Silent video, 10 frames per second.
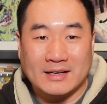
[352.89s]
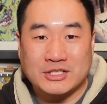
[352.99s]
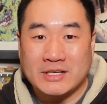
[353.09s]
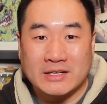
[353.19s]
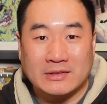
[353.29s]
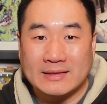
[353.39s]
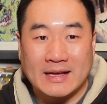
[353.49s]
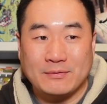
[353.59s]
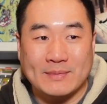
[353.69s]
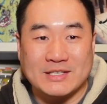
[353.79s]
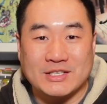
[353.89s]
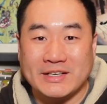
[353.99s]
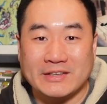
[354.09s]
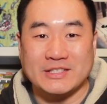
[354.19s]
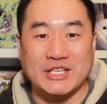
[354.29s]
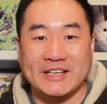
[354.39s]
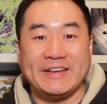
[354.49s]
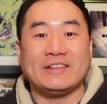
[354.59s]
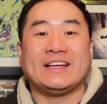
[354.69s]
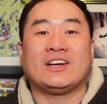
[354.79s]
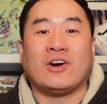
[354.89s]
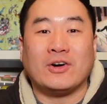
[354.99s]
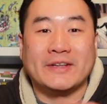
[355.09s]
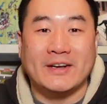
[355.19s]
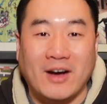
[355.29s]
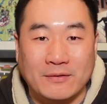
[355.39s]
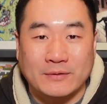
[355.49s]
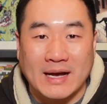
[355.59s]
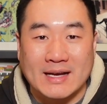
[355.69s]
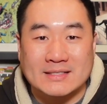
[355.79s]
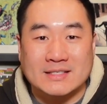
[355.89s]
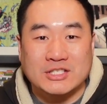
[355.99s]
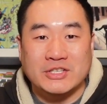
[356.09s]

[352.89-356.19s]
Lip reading: she nearly left me. She nearly called it off, guys.